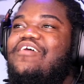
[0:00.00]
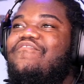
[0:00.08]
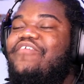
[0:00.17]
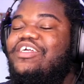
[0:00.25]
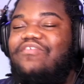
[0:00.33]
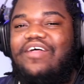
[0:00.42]

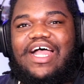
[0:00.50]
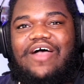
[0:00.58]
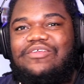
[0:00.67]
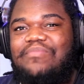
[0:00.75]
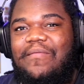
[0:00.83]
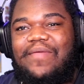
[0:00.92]
First of all, how
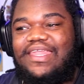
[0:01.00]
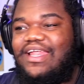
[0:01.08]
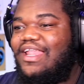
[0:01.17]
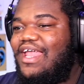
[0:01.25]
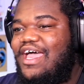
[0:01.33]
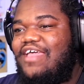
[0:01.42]
is my man
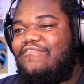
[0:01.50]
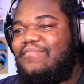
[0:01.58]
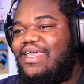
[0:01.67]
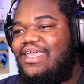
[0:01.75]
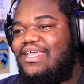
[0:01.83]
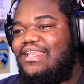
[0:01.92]
alive,
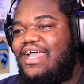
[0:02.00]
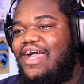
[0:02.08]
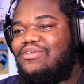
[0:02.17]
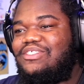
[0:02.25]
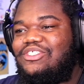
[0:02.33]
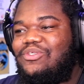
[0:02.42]
man?
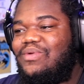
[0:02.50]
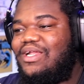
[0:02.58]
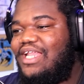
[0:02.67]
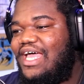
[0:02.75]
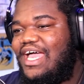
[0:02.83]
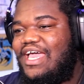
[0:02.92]
How's this dude
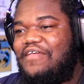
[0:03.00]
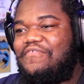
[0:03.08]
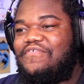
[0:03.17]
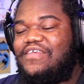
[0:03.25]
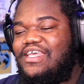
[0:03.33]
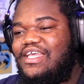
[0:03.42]
alive?